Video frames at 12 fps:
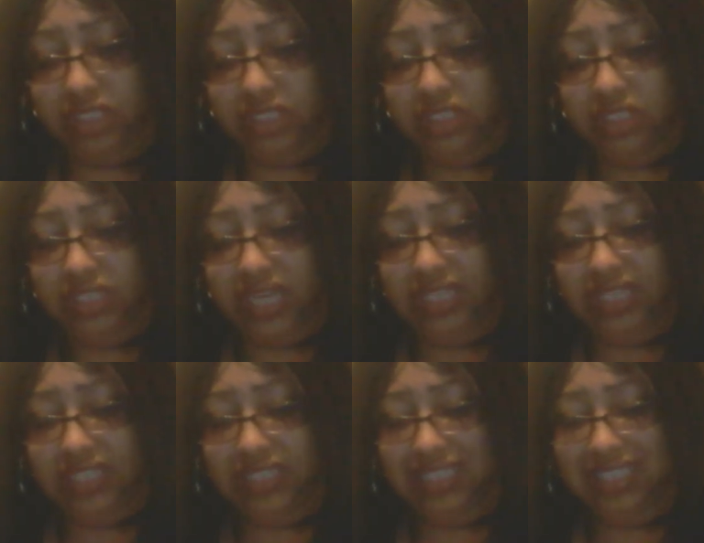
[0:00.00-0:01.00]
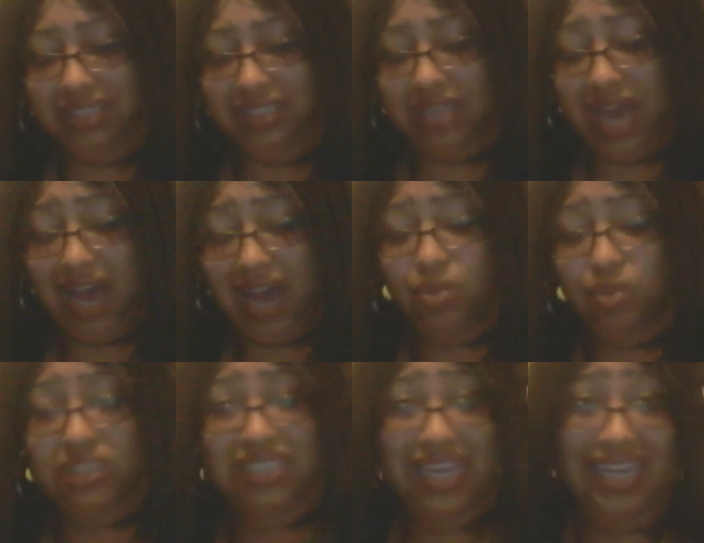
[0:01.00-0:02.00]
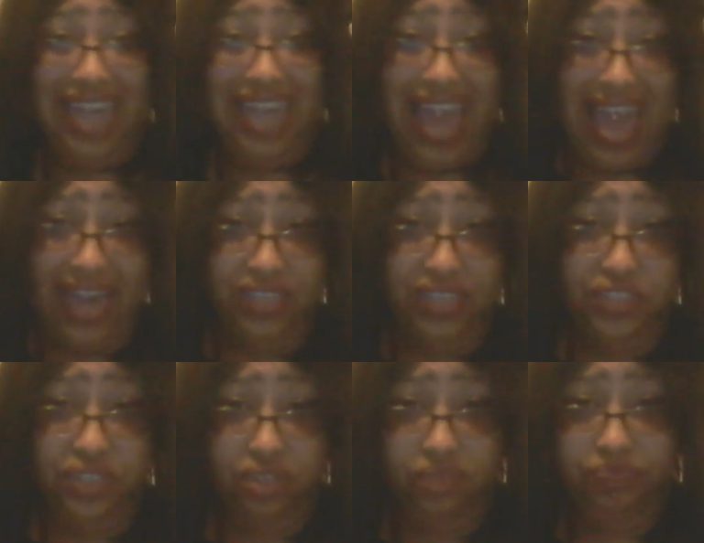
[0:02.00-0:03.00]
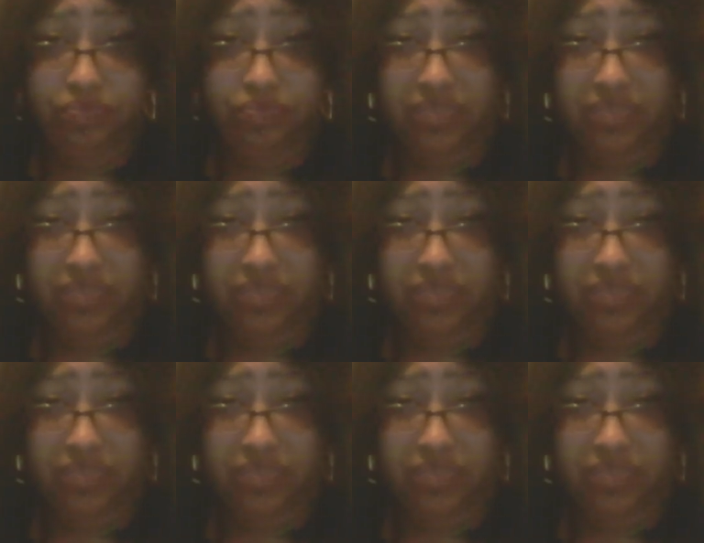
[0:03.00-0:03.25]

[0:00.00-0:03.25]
this looks like this is, I will say, an actor.